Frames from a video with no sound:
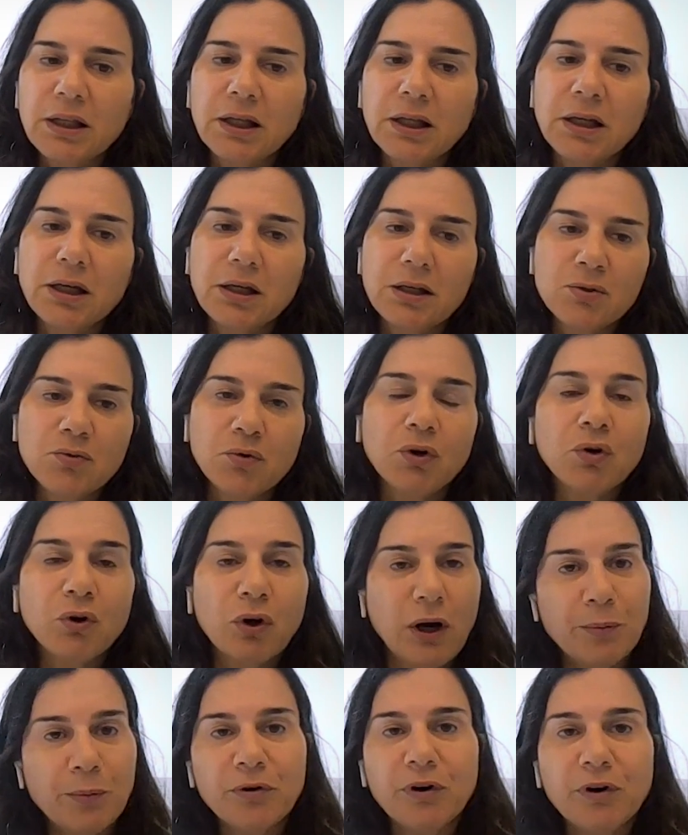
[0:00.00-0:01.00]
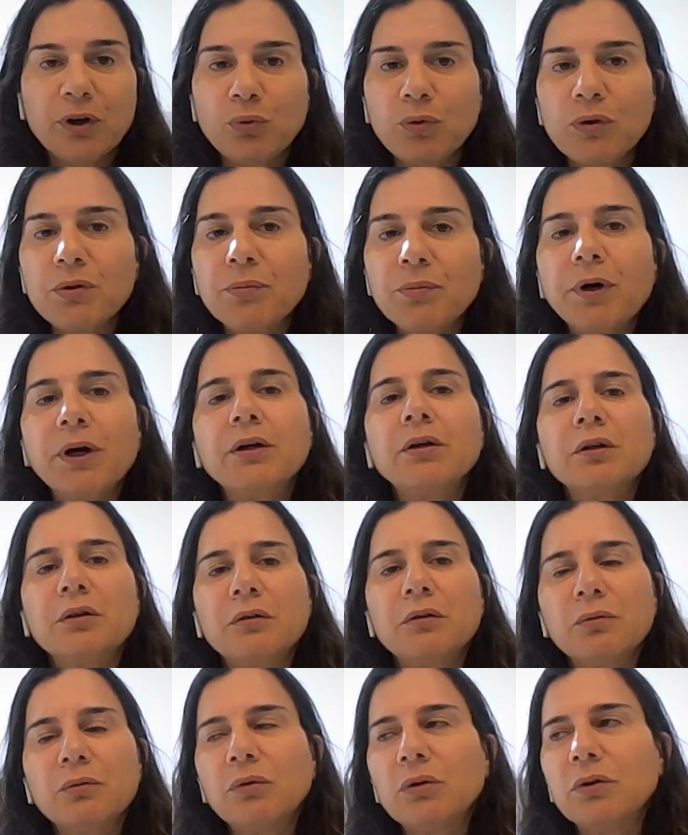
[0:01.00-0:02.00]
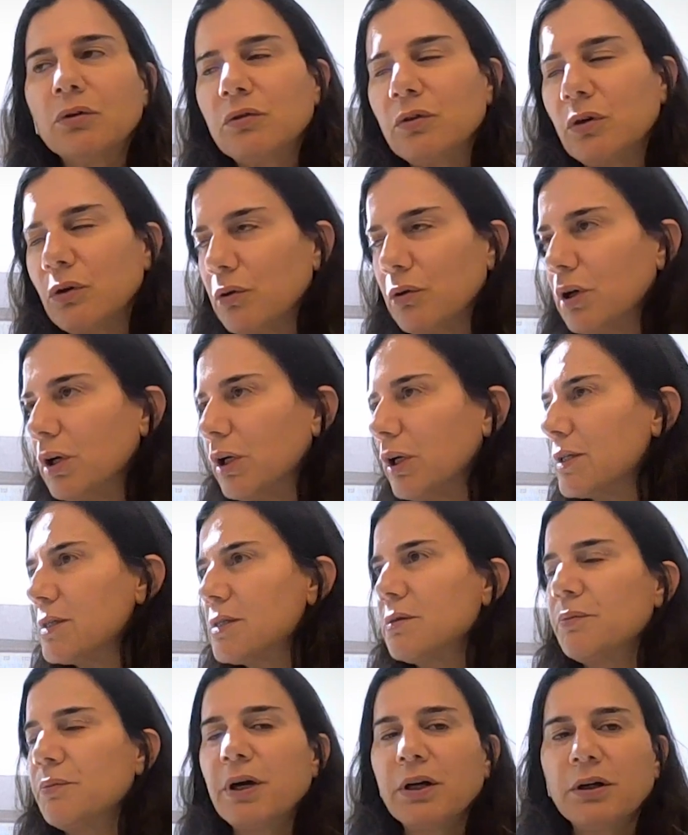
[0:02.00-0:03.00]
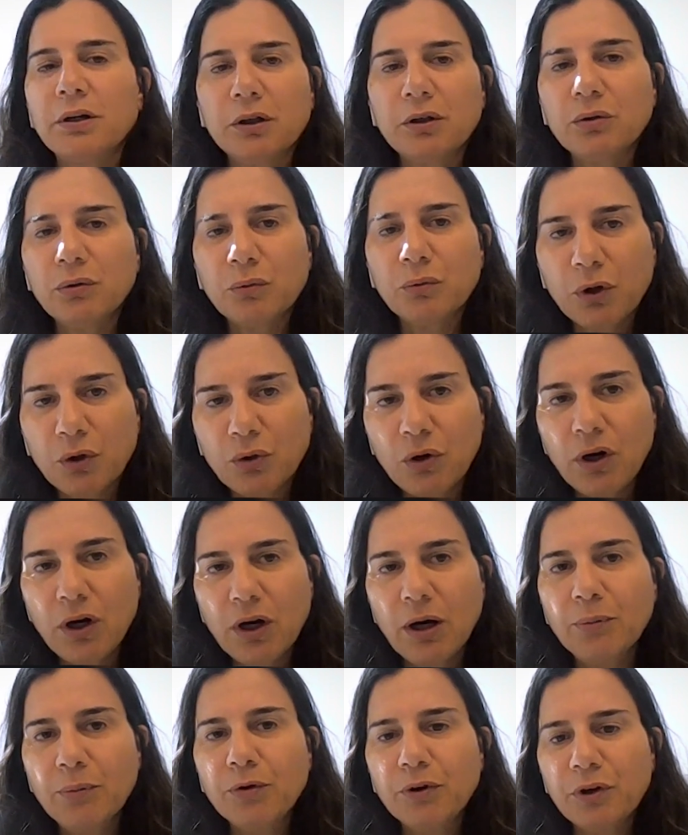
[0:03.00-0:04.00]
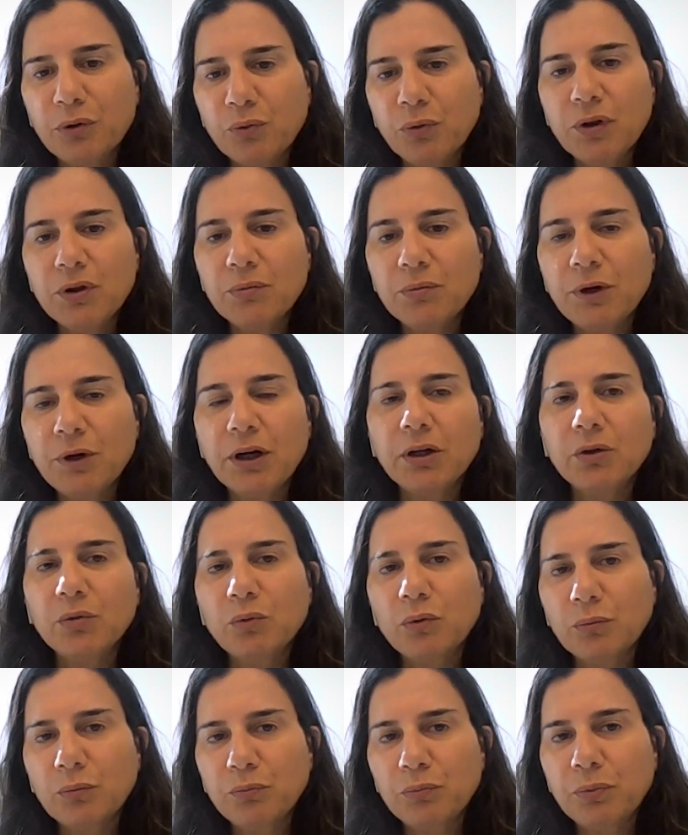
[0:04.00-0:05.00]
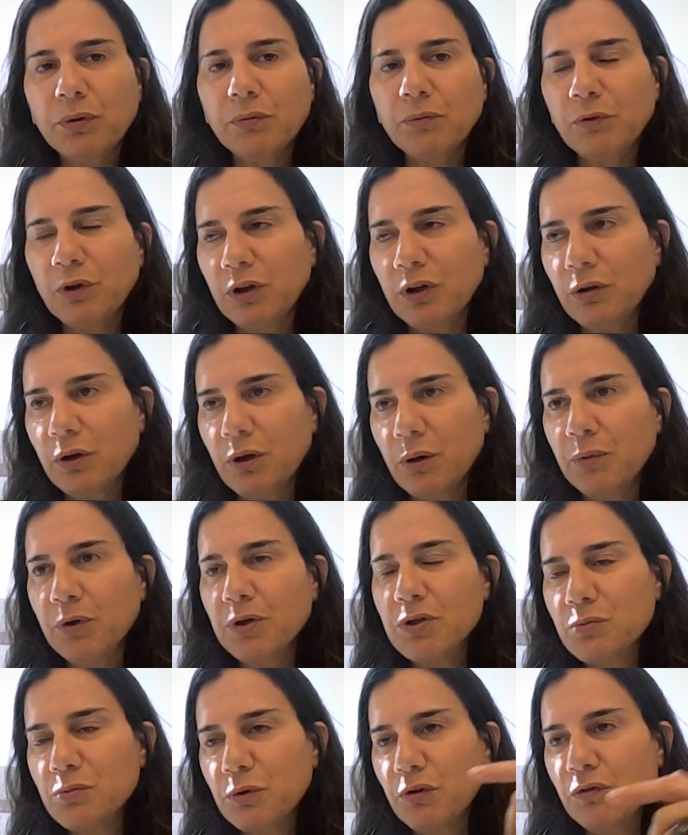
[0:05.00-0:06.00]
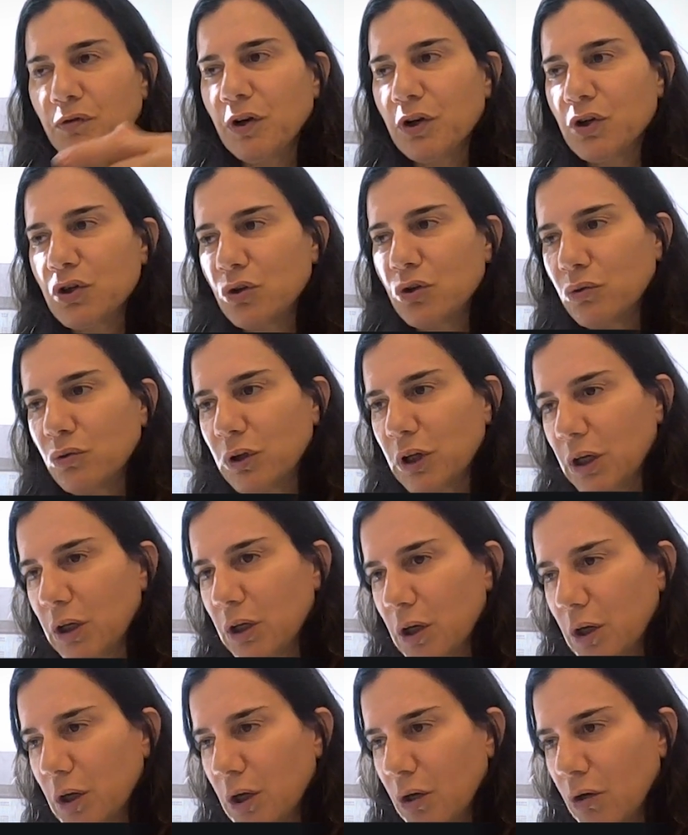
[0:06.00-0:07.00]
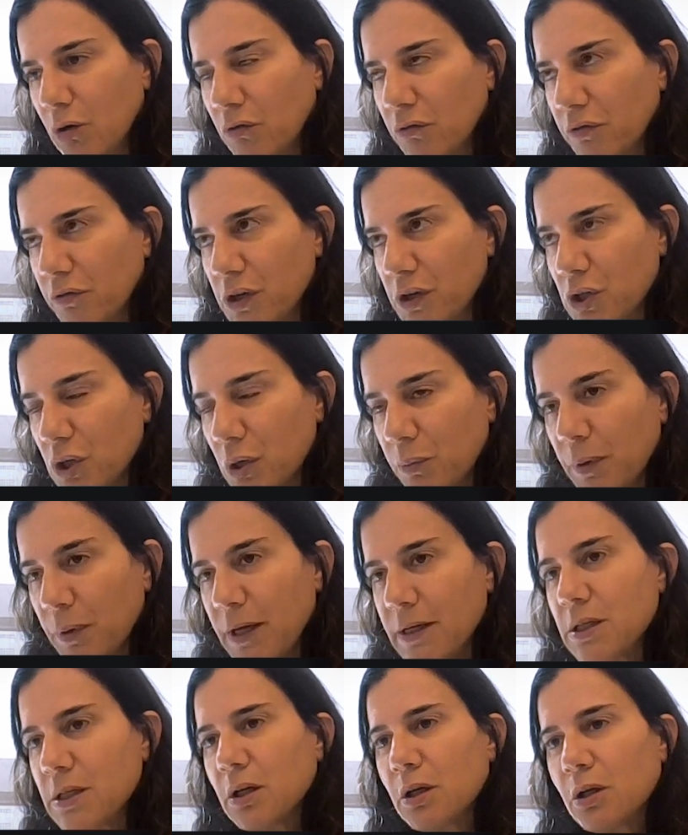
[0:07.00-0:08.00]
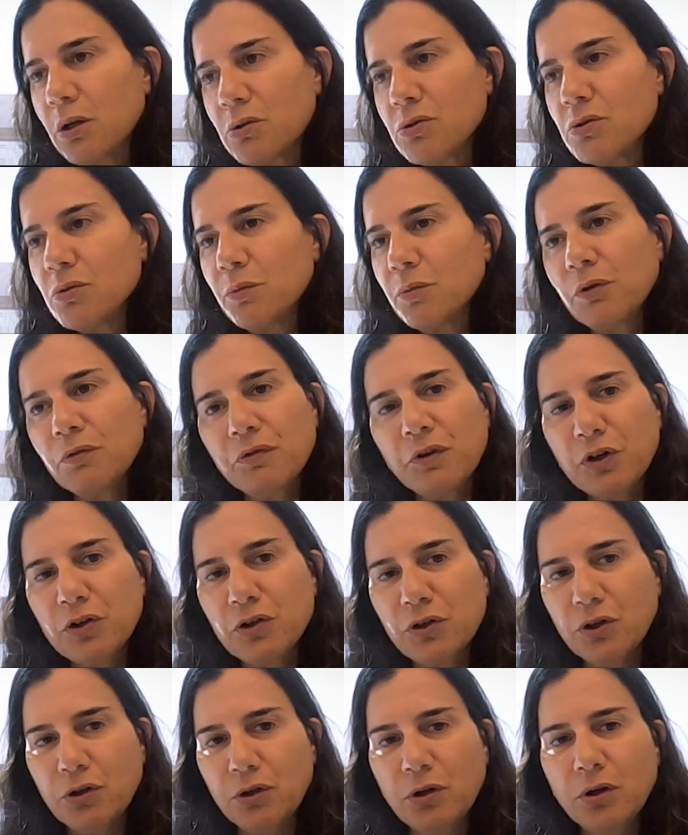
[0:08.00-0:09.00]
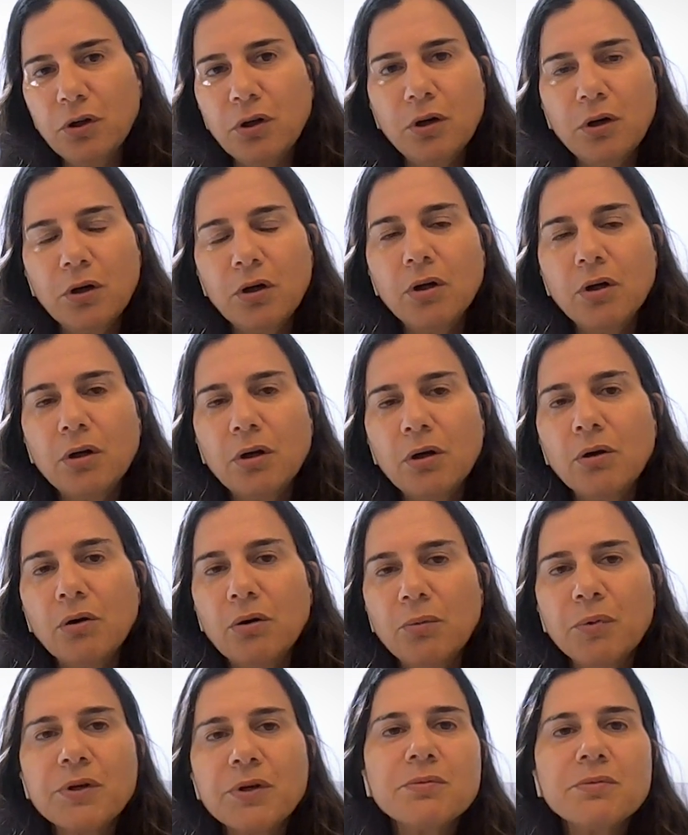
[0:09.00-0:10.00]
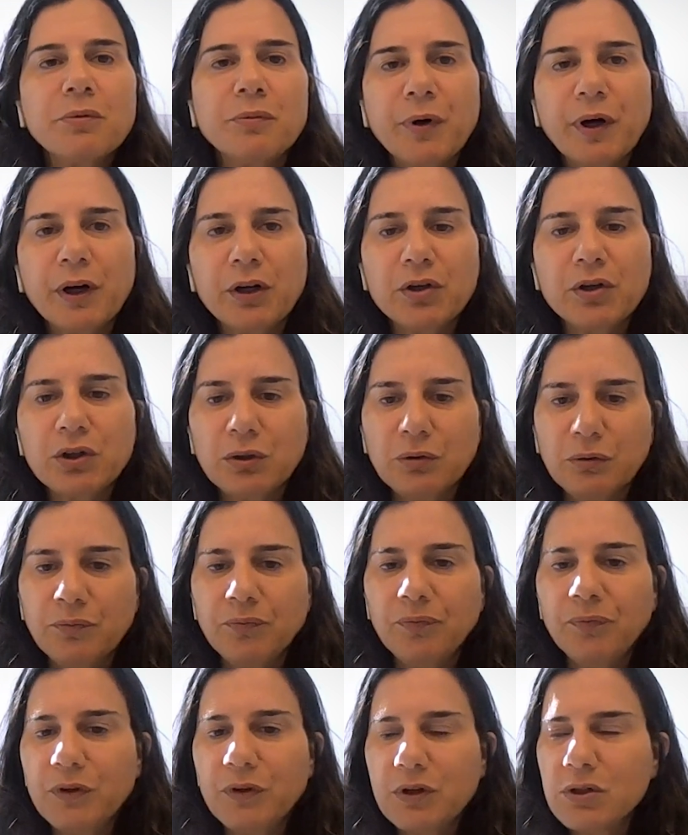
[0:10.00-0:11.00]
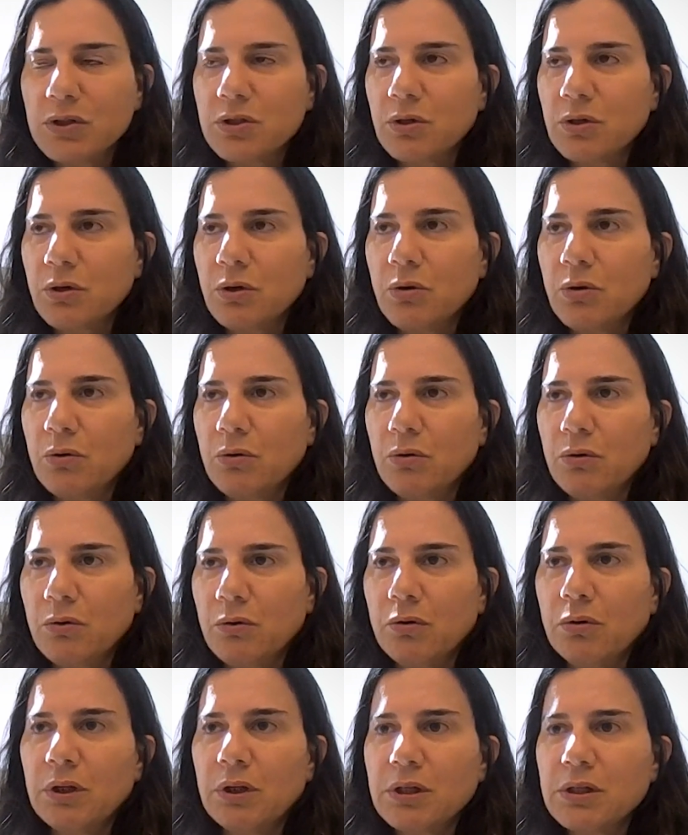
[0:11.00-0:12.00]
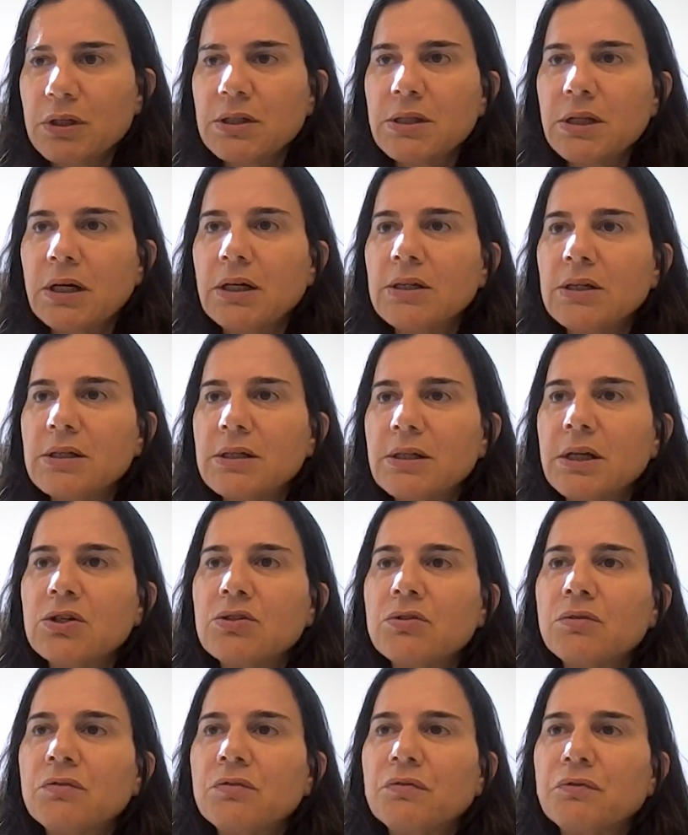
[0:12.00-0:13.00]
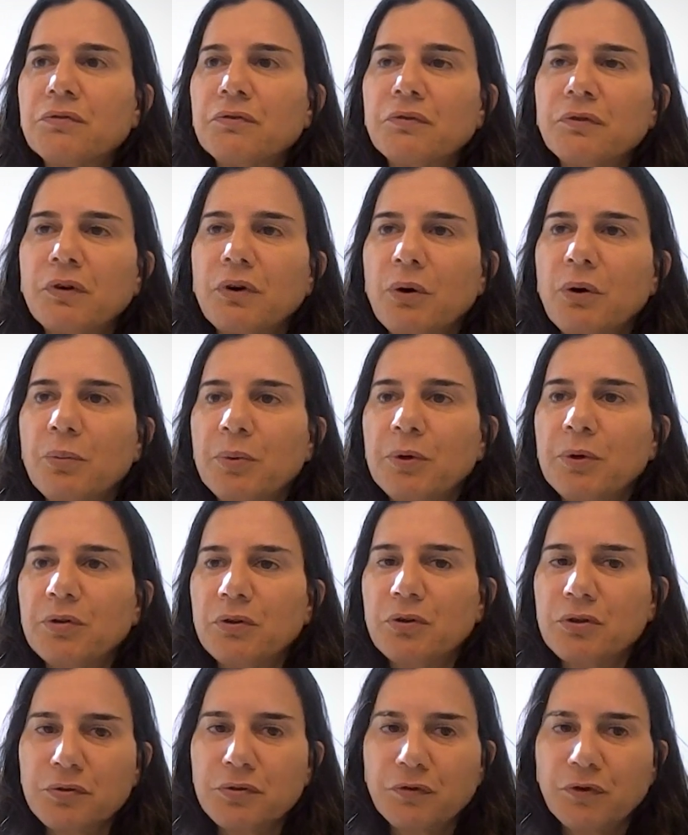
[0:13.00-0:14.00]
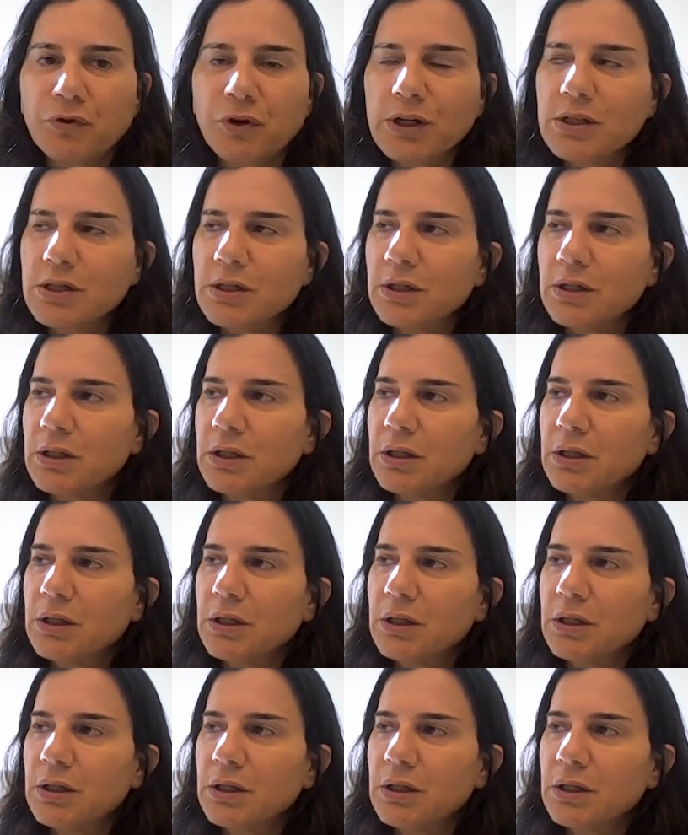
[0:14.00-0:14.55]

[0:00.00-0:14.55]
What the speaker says: thing is we collaborate with the market. We don't go against the market. We collaborate with the market, with companies who manufacture today conventional plastic and also manufacture compostable packaging. So that's the second stage of opening doors for us.